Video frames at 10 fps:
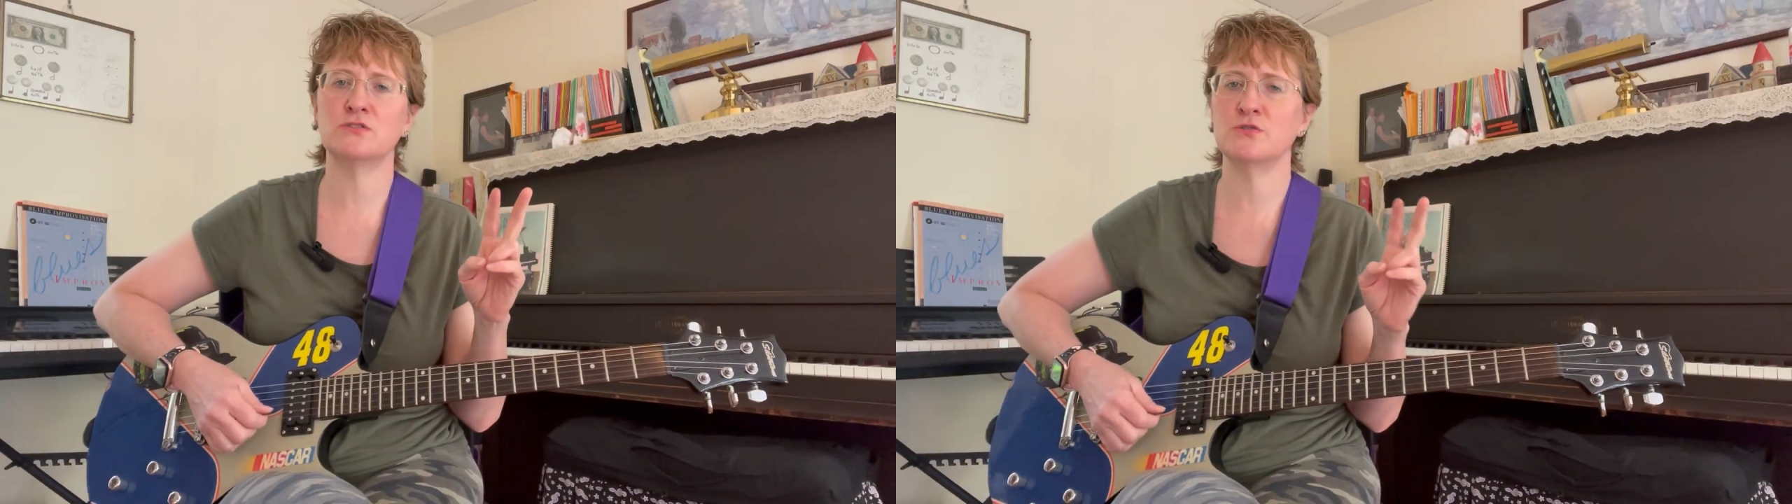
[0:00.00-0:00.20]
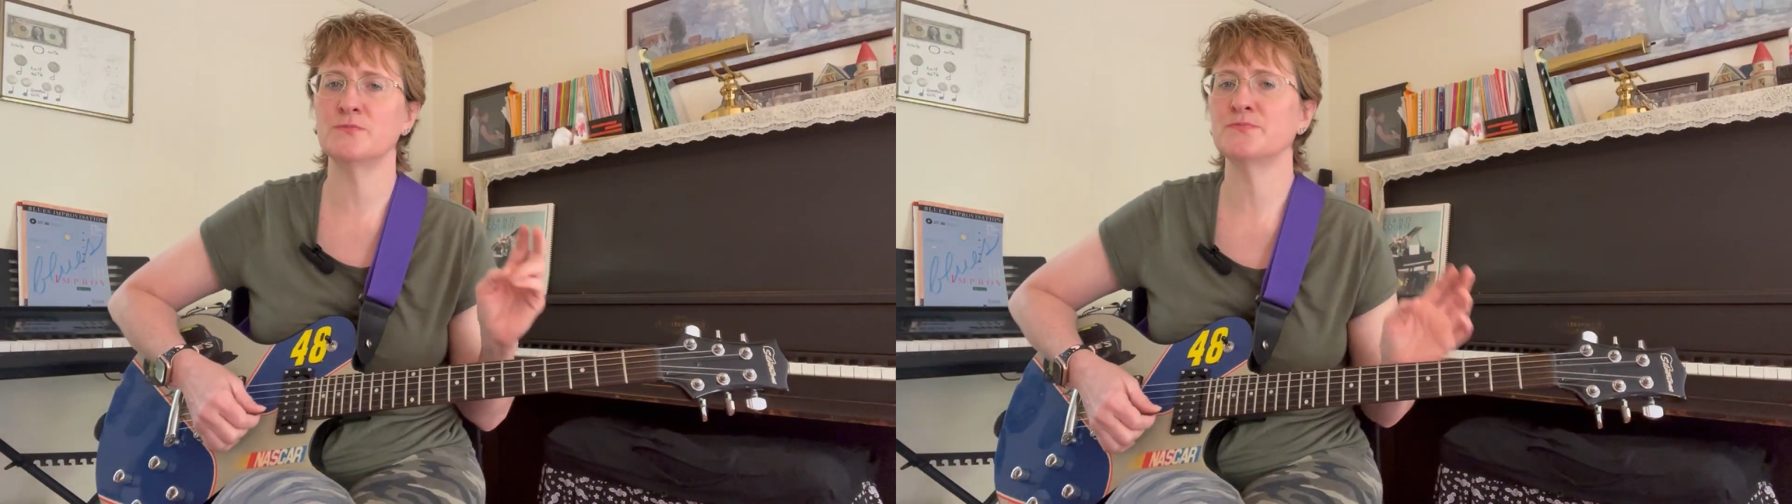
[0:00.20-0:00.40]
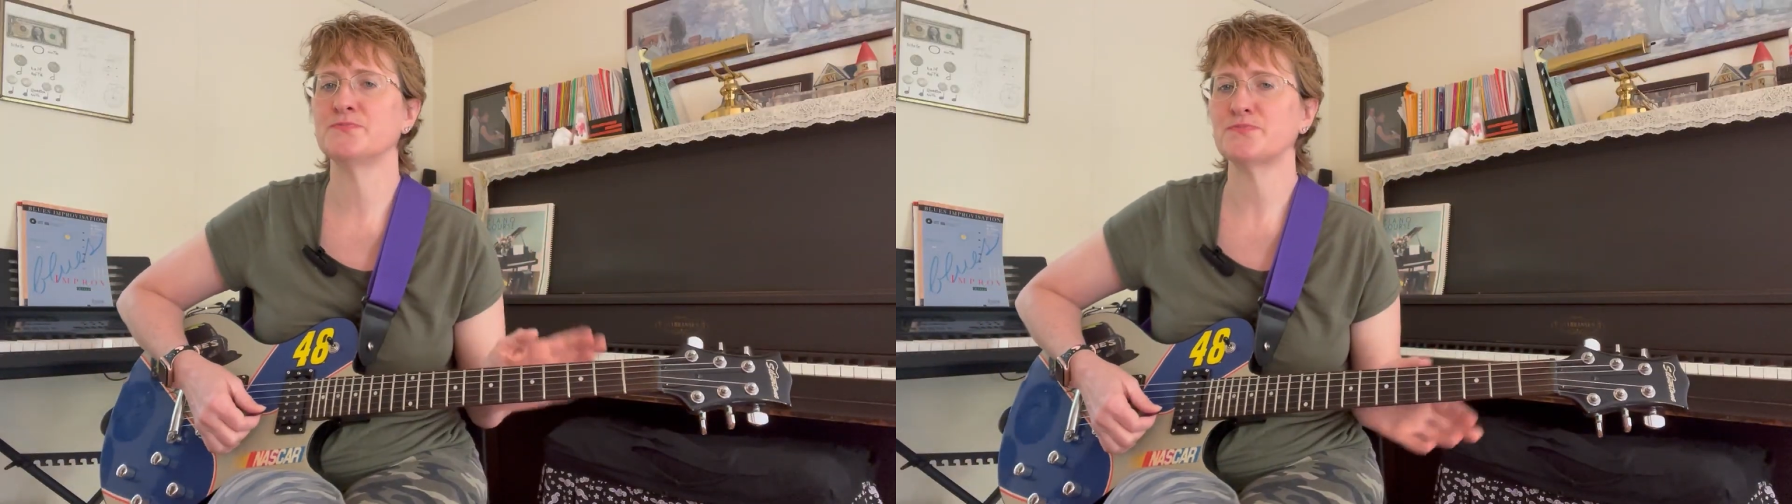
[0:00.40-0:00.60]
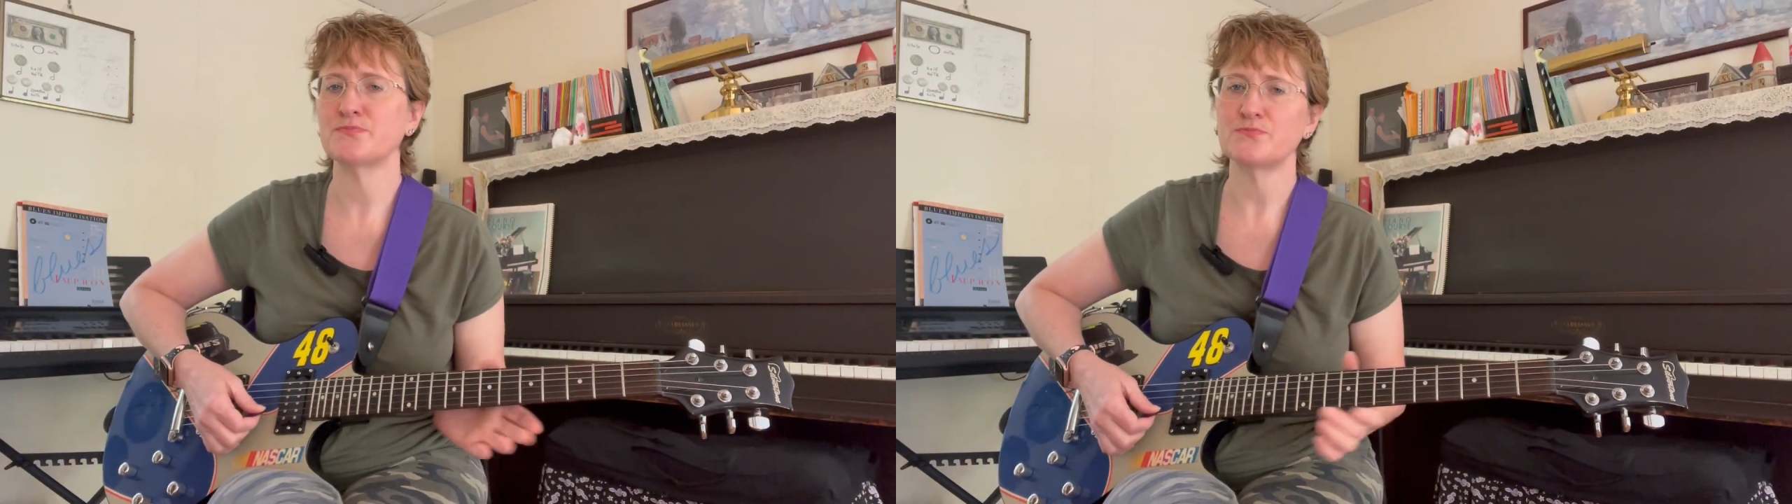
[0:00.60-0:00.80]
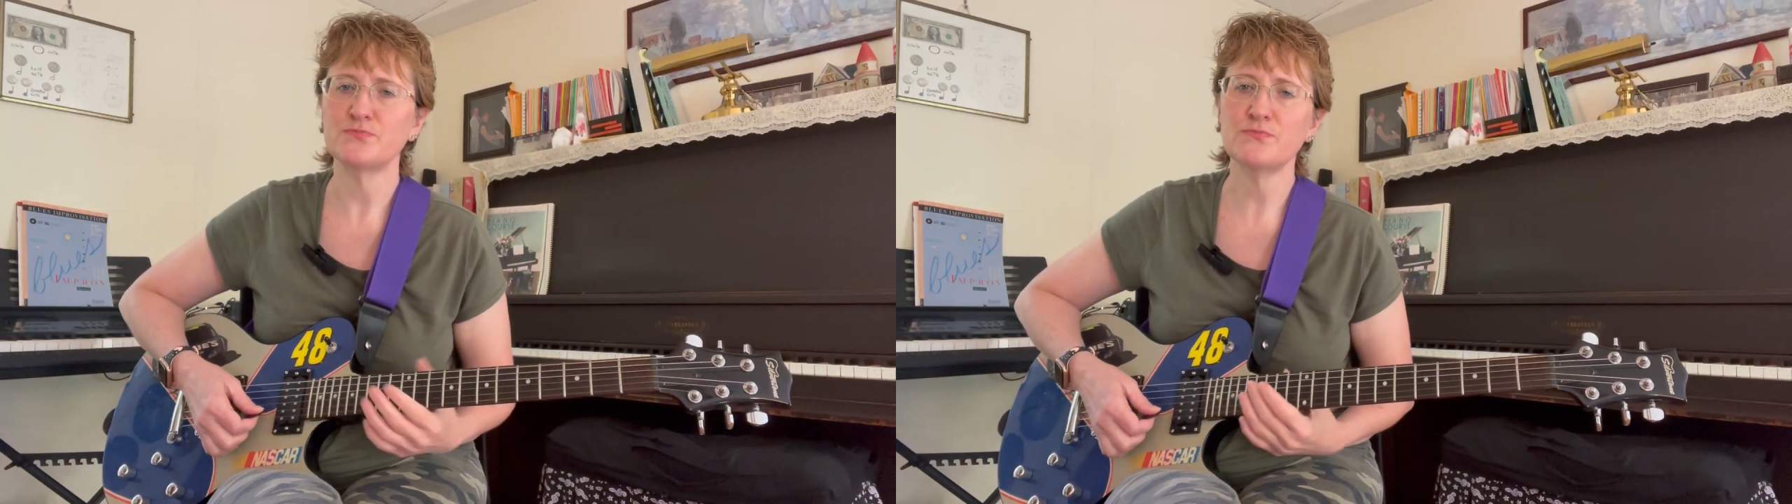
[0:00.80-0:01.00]
2,
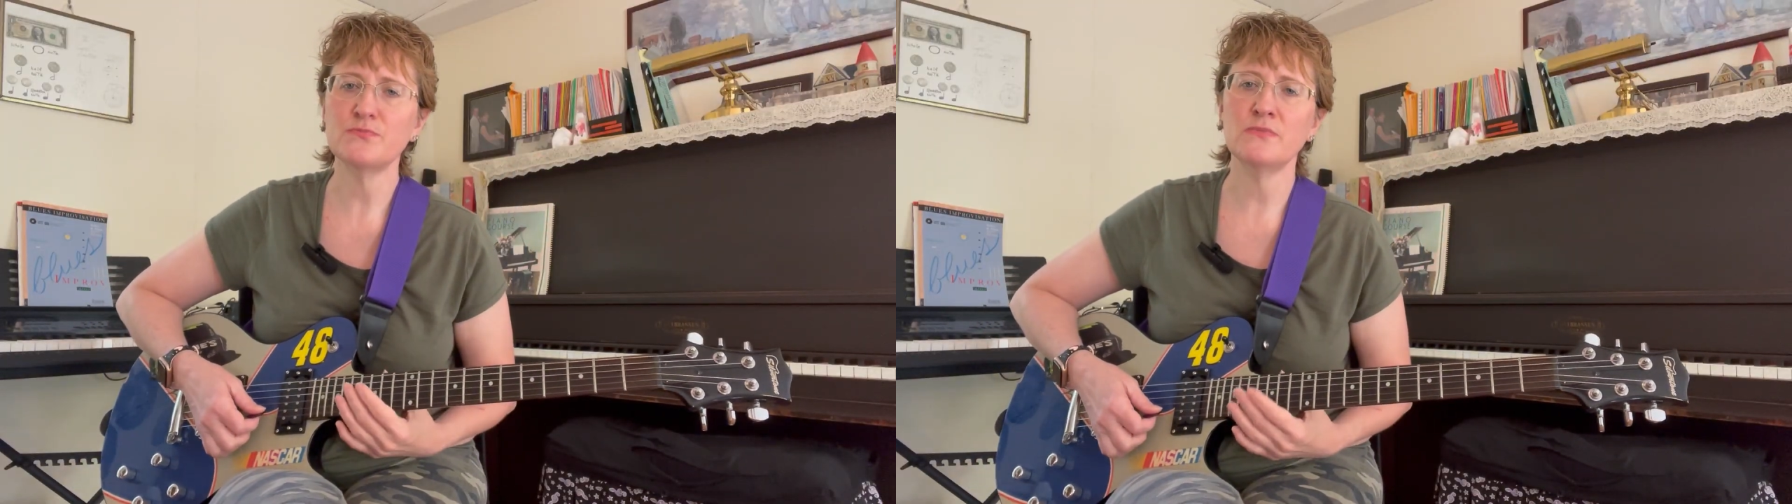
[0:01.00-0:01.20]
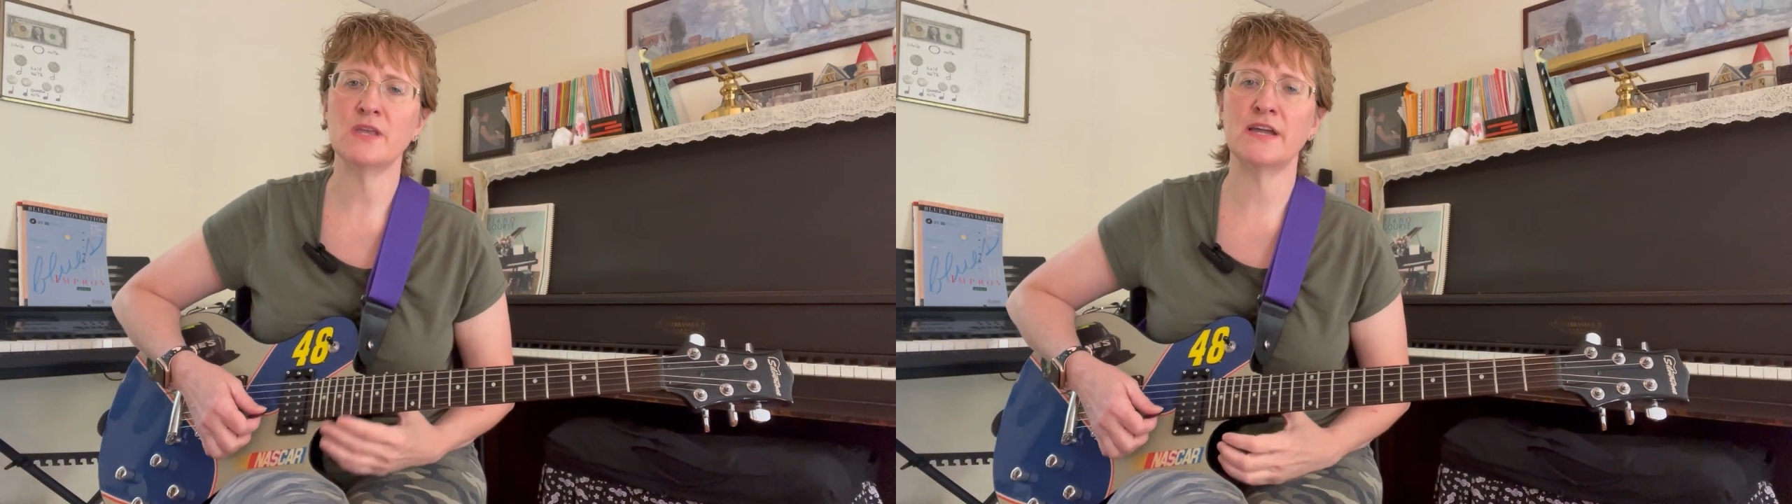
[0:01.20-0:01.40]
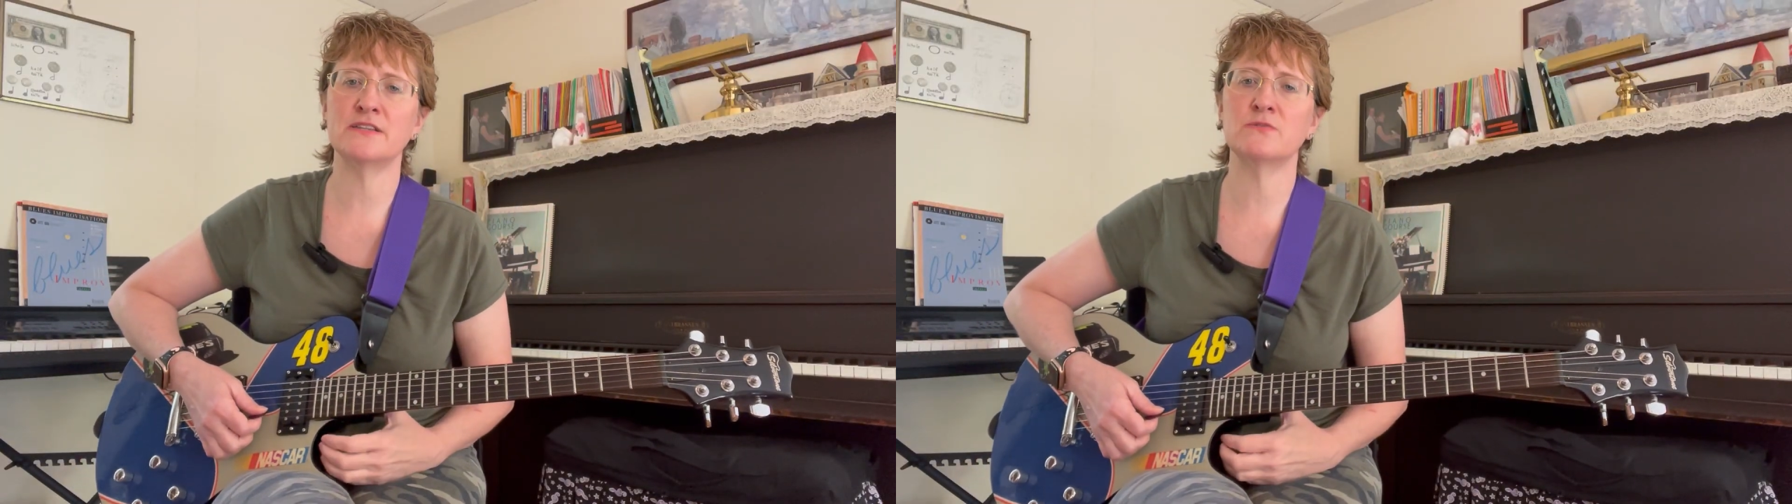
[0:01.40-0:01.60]
and